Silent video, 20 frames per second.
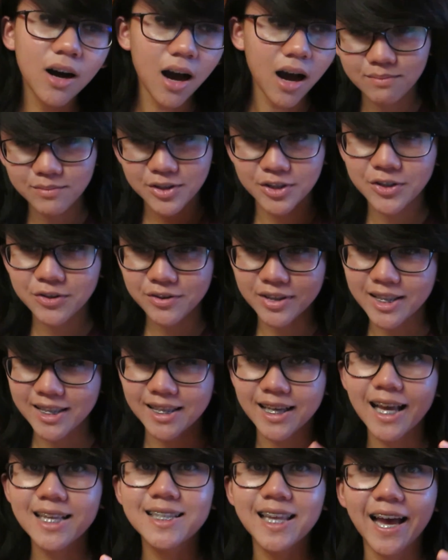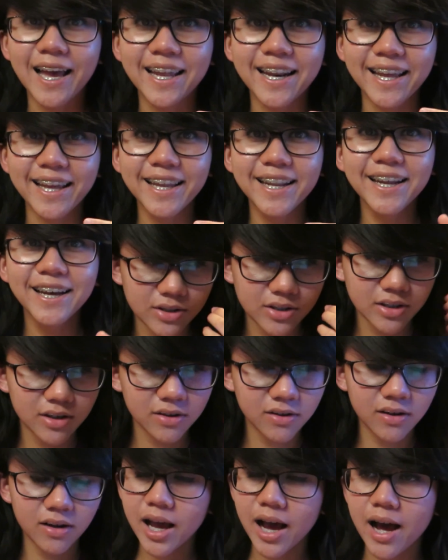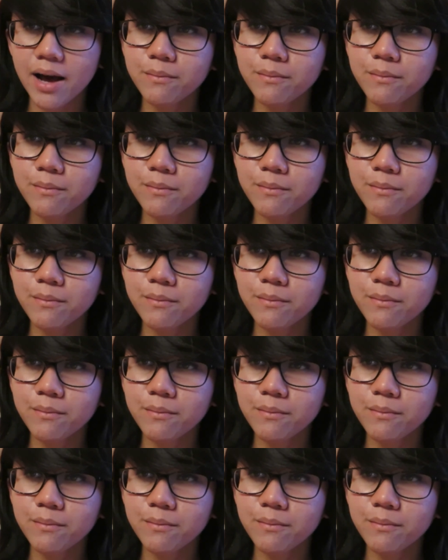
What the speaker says: I'm just really excited. So yeah,